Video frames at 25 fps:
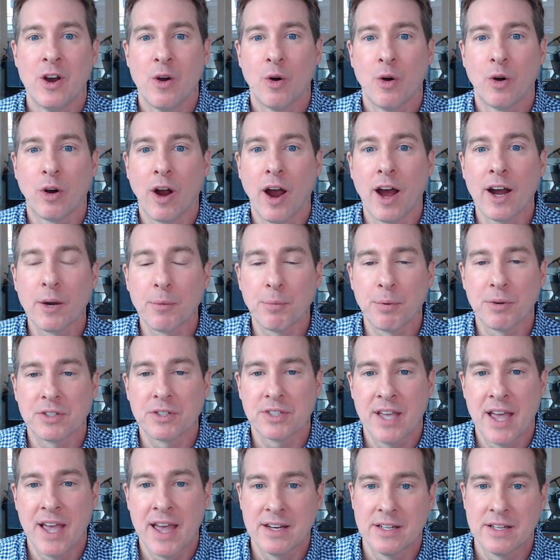or
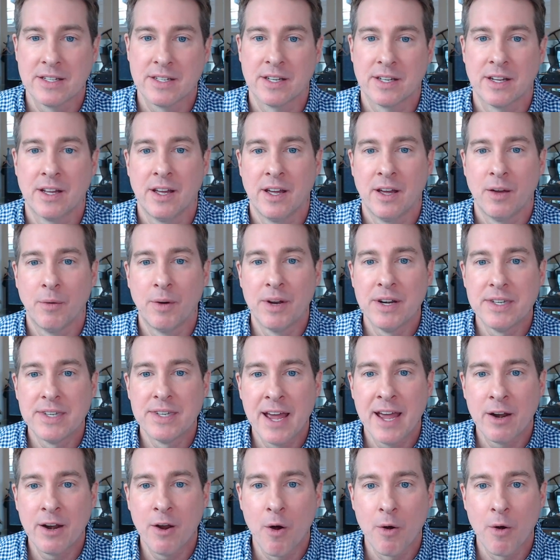100% when
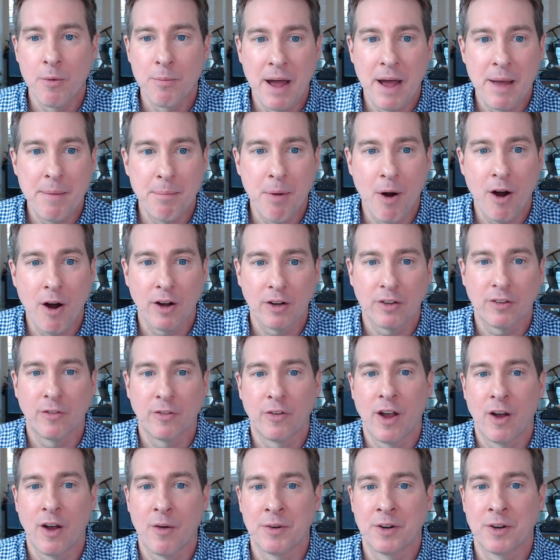debt owned by parts
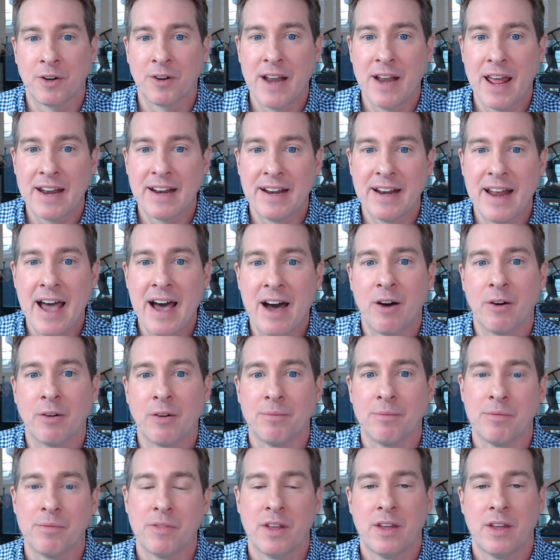of government are netted out.